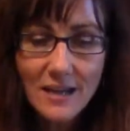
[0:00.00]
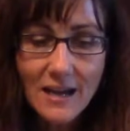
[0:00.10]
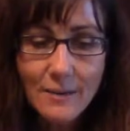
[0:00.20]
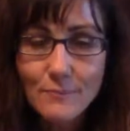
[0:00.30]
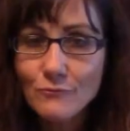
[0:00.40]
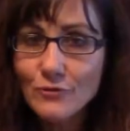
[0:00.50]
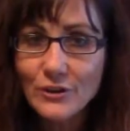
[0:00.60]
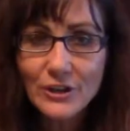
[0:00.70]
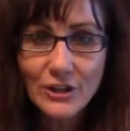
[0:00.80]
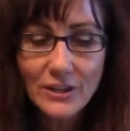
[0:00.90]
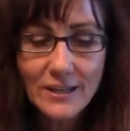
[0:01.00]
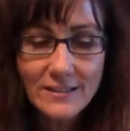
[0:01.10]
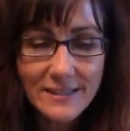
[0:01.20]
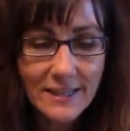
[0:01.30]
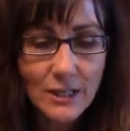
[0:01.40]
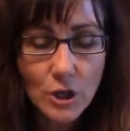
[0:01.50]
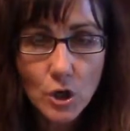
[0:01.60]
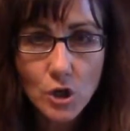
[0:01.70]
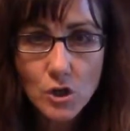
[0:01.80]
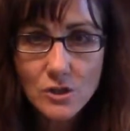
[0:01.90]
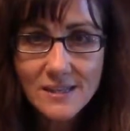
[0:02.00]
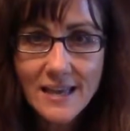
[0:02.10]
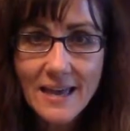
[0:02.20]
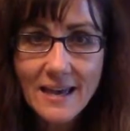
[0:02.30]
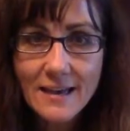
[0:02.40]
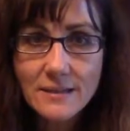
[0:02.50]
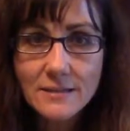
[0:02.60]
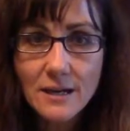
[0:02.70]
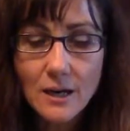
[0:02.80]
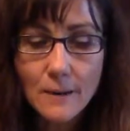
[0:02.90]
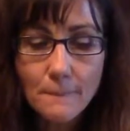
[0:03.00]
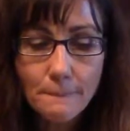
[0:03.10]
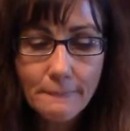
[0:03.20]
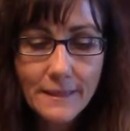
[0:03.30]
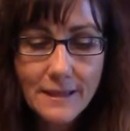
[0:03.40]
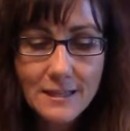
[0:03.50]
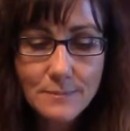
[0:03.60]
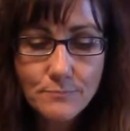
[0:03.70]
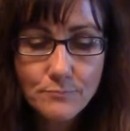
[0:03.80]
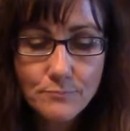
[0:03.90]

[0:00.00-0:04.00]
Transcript: I'm very good at setting goals, and it's